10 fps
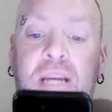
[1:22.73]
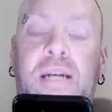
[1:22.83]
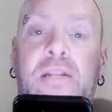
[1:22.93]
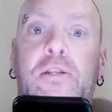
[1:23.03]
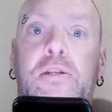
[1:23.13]

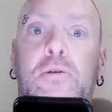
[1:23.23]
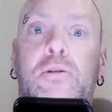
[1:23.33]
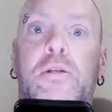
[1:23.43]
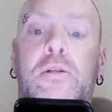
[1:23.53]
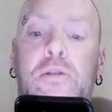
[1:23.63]

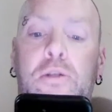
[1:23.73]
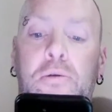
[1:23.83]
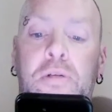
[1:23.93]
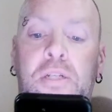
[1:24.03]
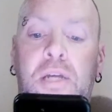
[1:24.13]
constitution to
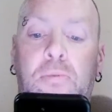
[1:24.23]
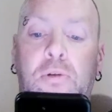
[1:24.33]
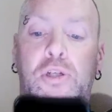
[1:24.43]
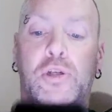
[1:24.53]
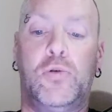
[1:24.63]

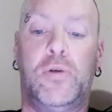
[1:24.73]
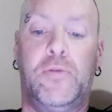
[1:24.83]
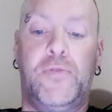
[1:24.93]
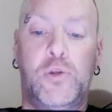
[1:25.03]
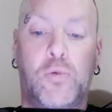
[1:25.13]
establish new
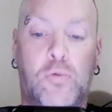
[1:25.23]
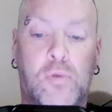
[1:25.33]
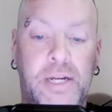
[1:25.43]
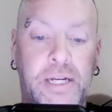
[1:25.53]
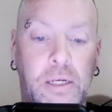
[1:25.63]
individual
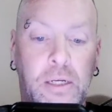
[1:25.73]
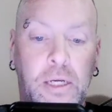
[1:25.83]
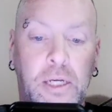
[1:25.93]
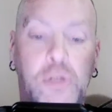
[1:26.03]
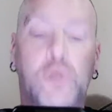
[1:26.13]
right
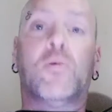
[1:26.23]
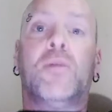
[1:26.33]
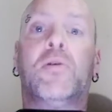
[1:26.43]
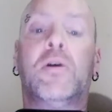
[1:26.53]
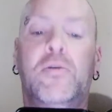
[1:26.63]
to
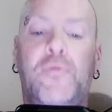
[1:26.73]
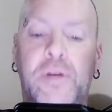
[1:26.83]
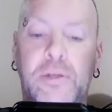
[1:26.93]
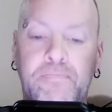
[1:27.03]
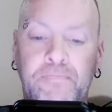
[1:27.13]
reproductive
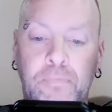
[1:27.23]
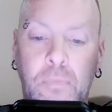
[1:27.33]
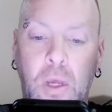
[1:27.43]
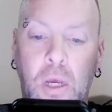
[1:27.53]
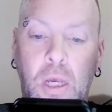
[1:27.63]
freedom,
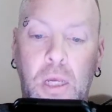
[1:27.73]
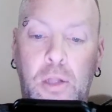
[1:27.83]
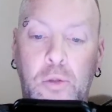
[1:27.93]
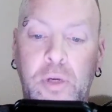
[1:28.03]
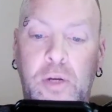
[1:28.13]

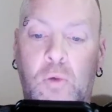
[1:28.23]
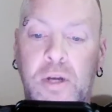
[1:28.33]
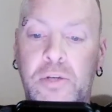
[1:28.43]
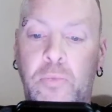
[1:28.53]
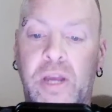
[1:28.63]
including
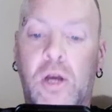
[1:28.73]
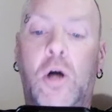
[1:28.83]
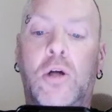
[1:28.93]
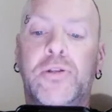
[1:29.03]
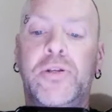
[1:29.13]
right to make
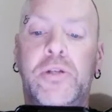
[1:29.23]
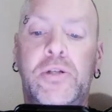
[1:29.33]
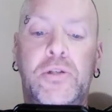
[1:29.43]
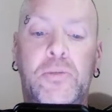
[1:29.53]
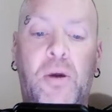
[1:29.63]
all
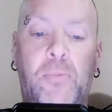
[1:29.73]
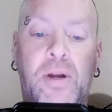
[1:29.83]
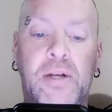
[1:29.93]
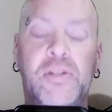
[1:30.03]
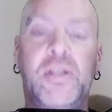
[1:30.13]
decisions about
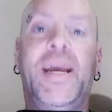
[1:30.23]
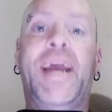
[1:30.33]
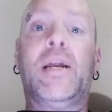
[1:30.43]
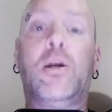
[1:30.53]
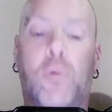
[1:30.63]
pregnancy
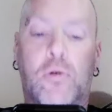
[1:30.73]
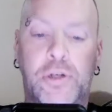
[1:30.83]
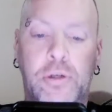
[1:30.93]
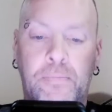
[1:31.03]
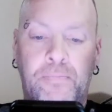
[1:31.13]
and abortion,